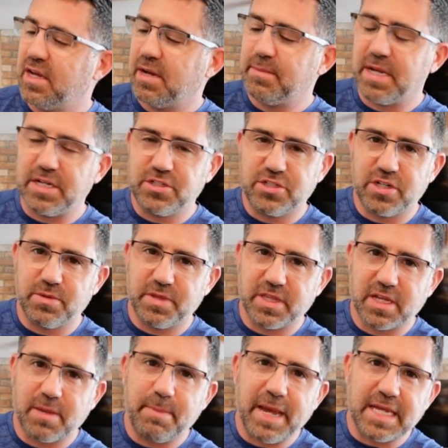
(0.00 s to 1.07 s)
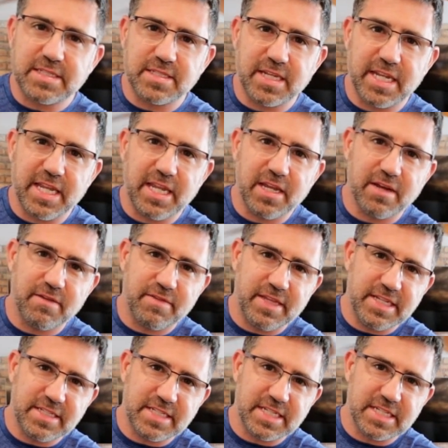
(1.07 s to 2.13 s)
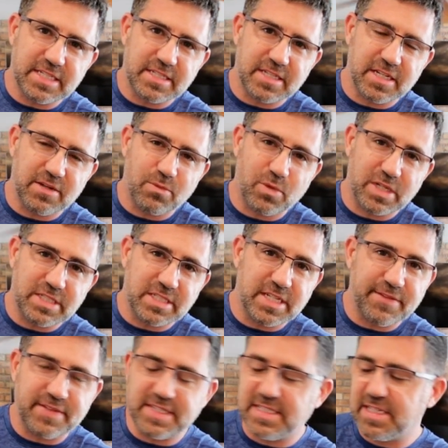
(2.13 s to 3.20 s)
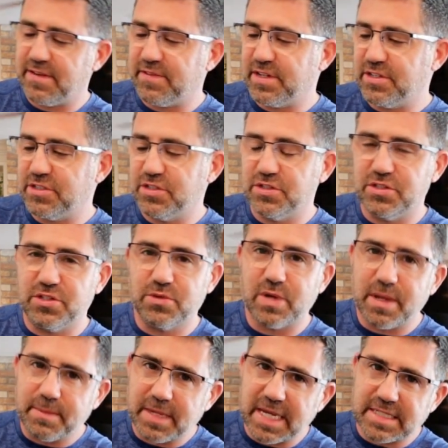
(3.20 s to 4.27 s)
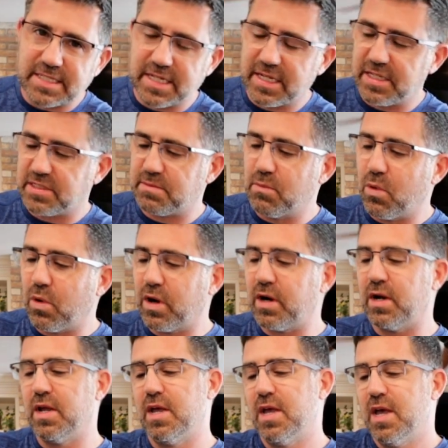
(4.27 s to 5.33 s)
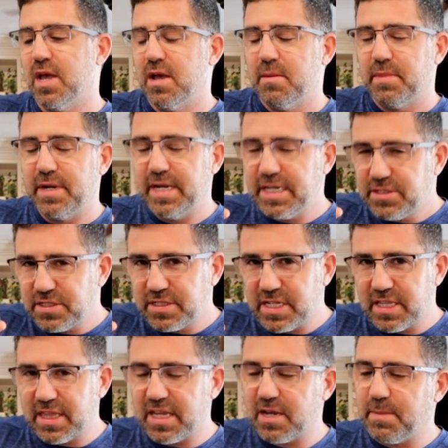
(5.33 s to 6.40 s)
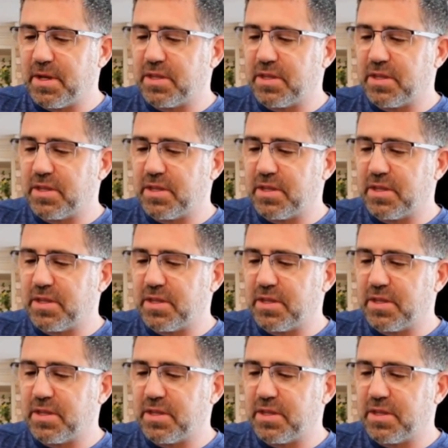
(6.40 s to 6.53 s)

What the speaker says: I'm not sure what the capacity of these is in 177 and 22. I'm guessing it's more. But an interesting thing